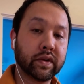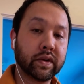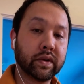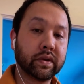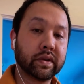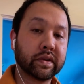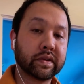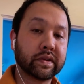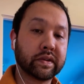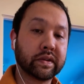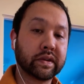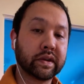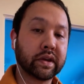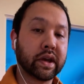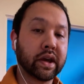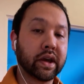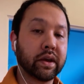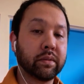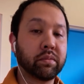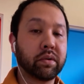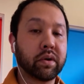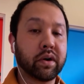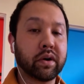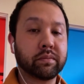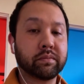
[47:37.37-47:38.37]
do you listen to
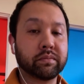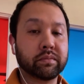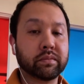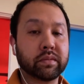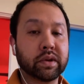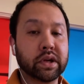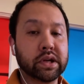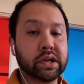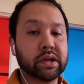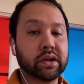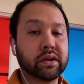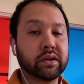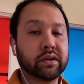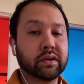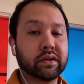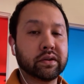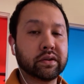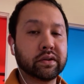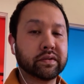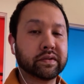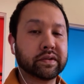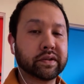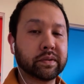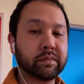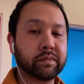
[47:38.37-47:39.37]
K-pop?
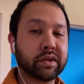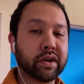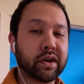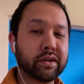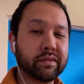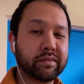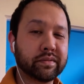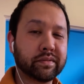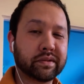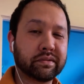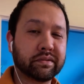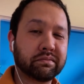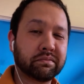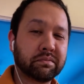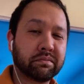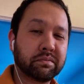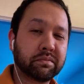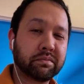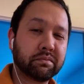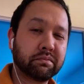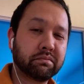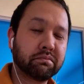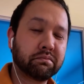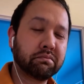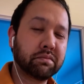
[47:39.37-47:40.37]
Sometimes,
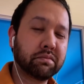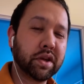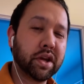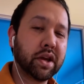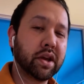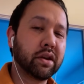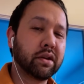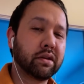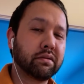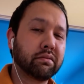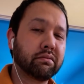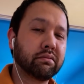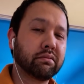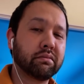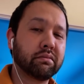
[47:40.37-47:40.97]
yeah.